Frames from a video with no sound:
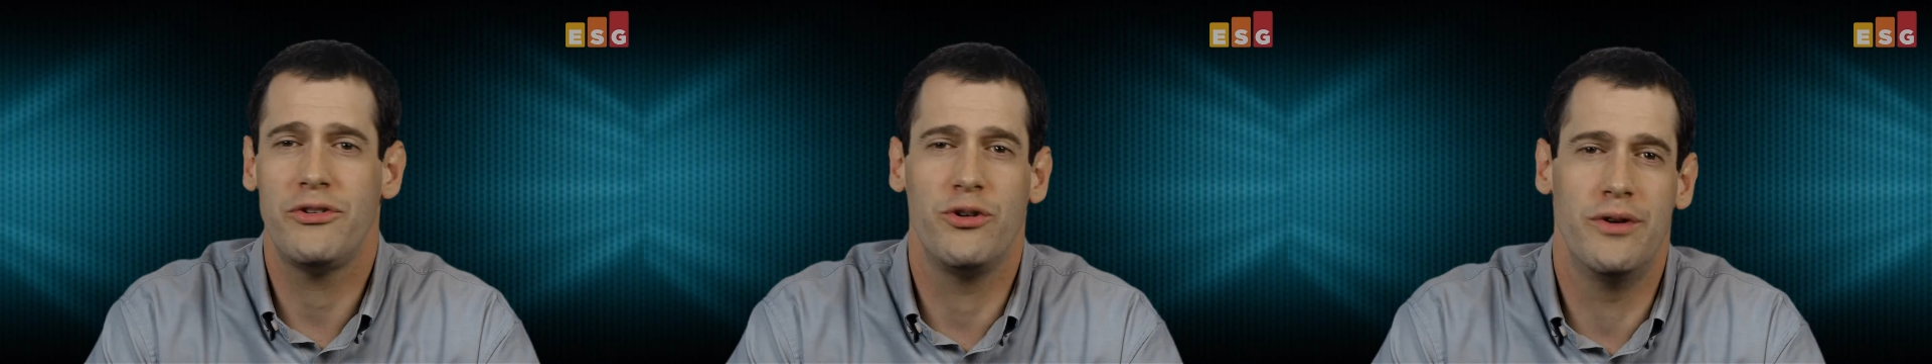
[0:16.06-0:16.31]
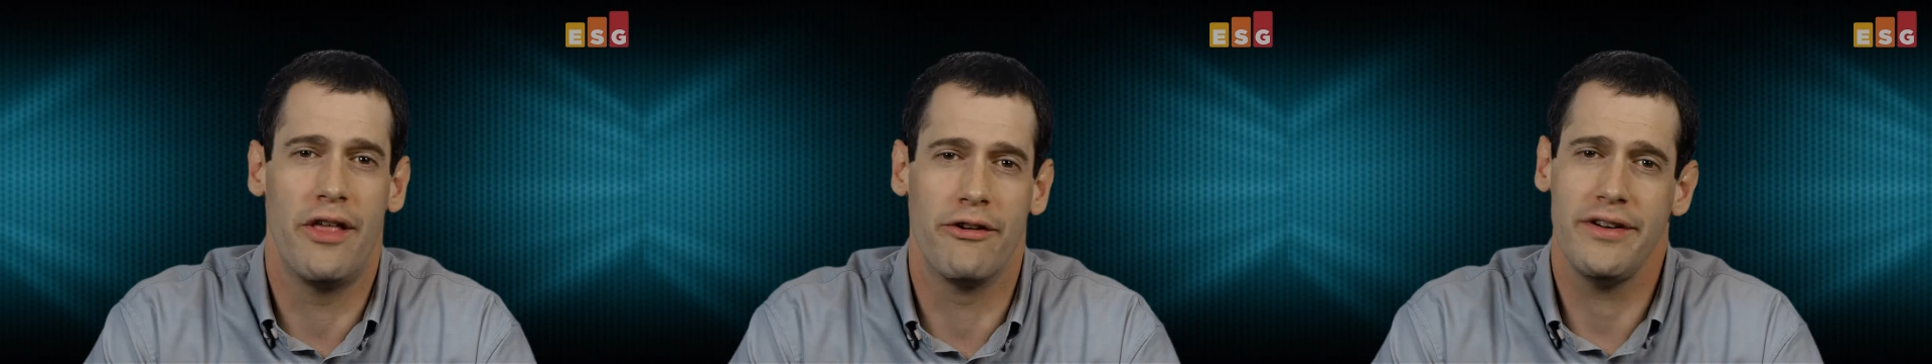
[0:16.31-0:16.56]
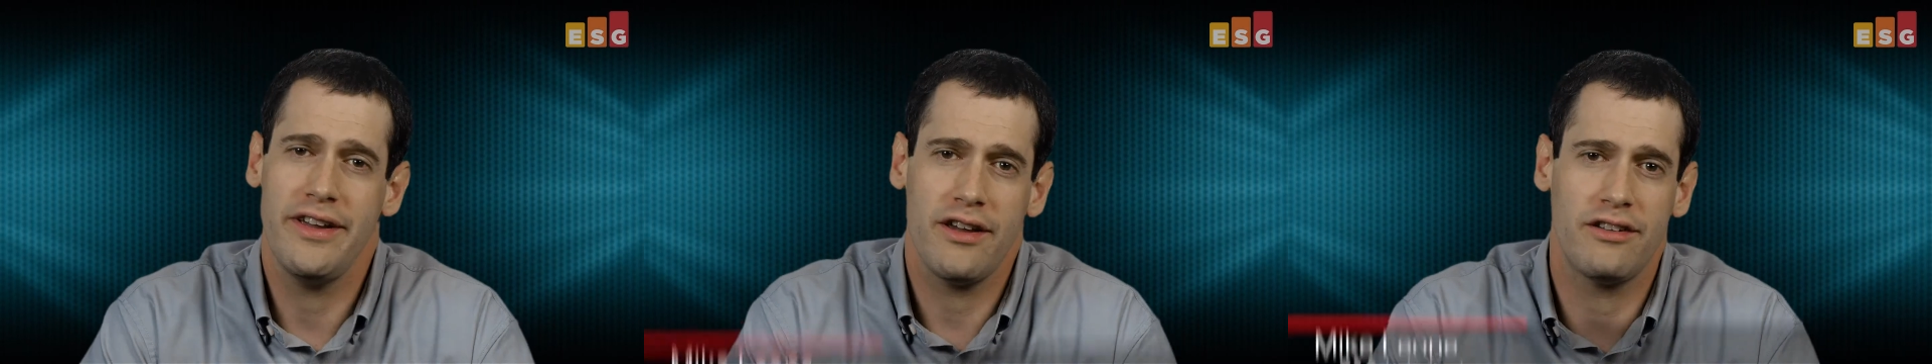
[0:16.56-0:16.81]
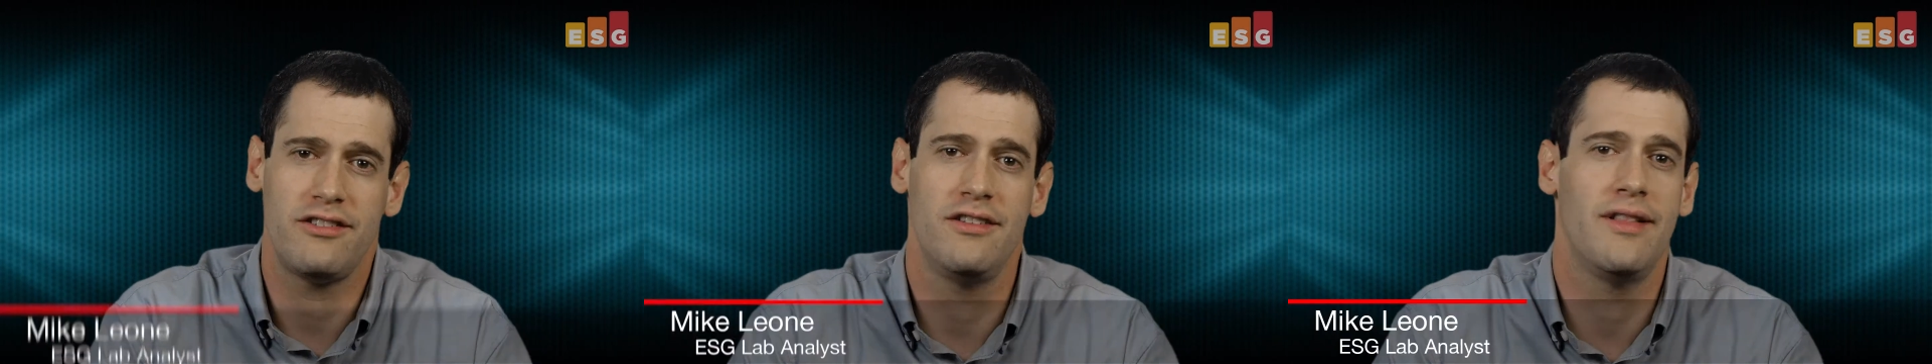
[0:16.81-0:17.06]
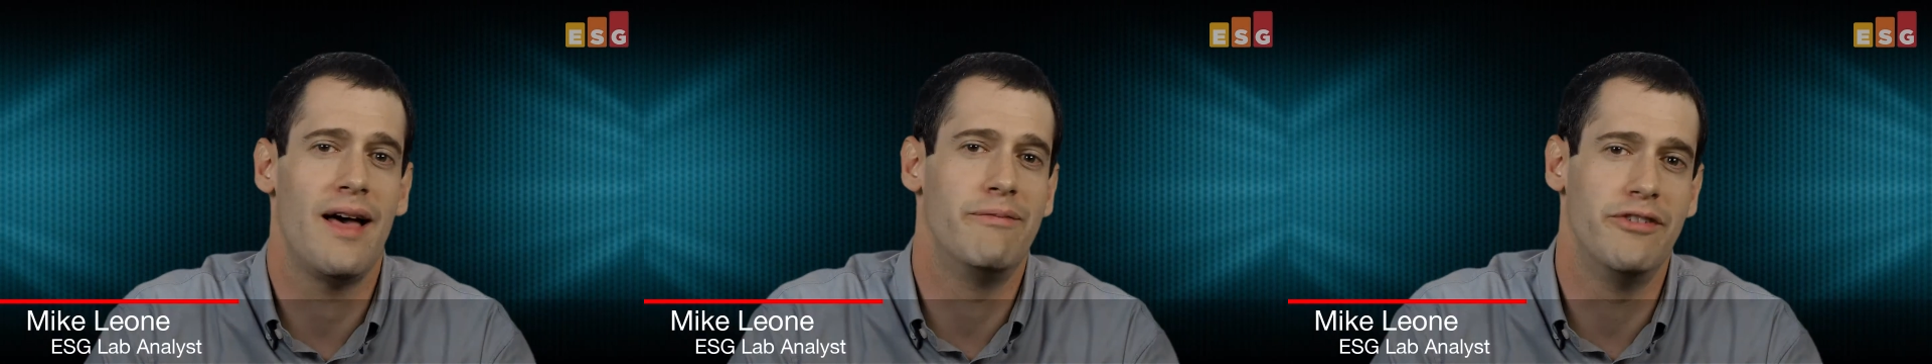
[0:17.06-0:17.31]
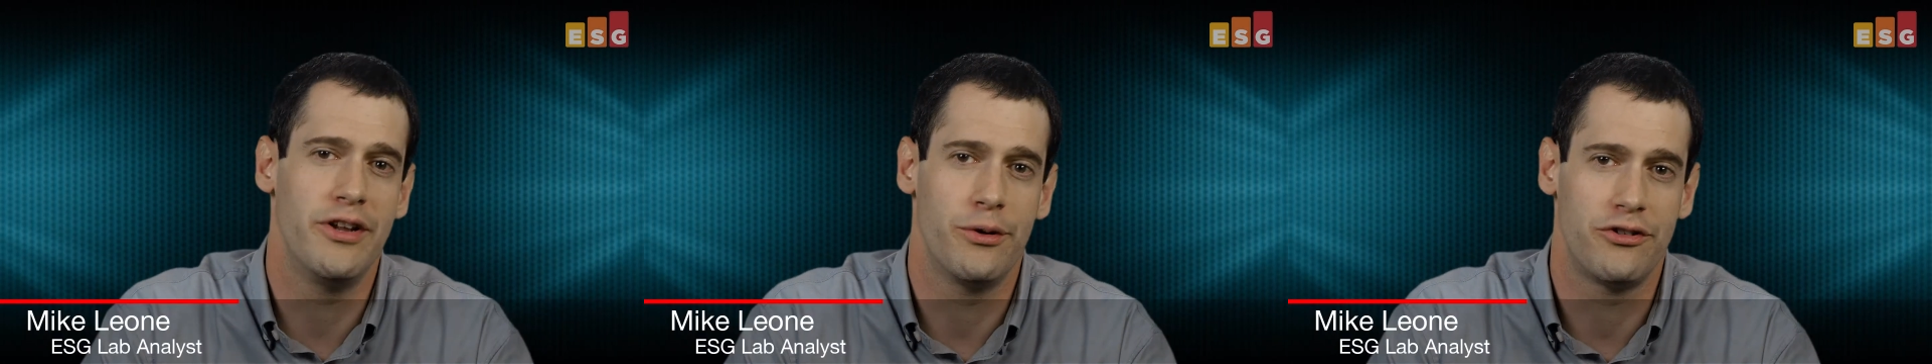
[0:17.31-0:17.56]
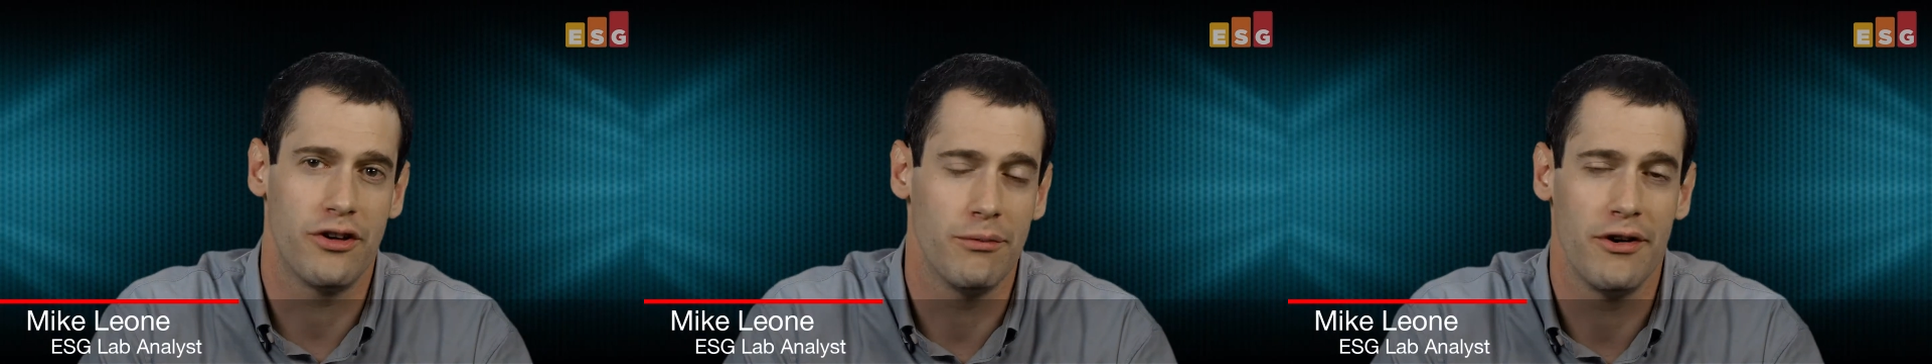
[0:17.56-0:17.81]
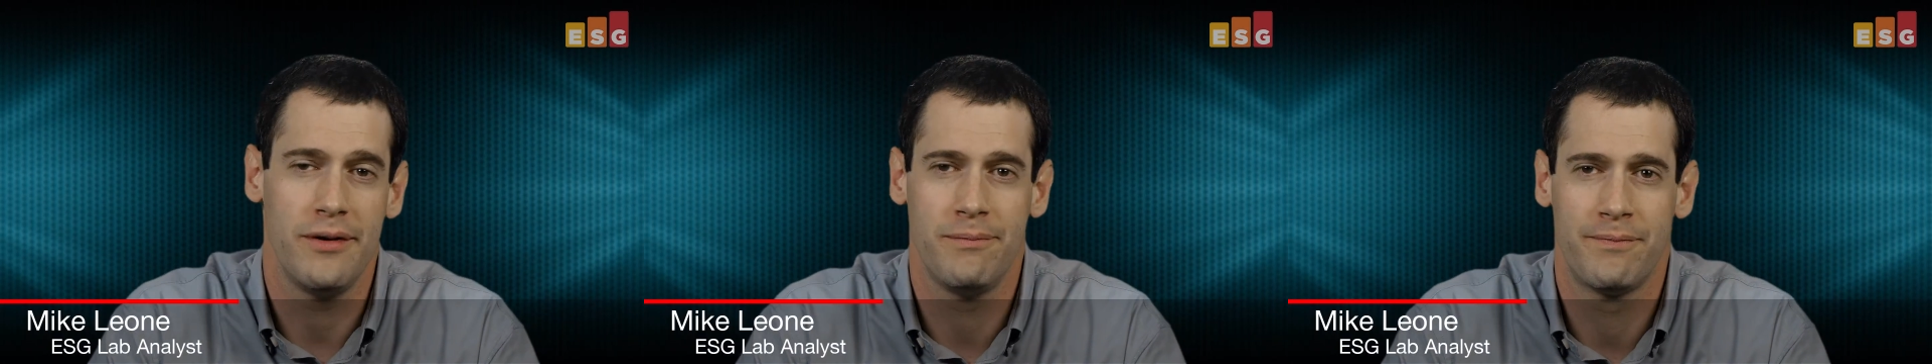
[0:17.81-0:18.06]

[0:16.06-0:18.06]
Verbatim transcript: to another ESG Lab video summary.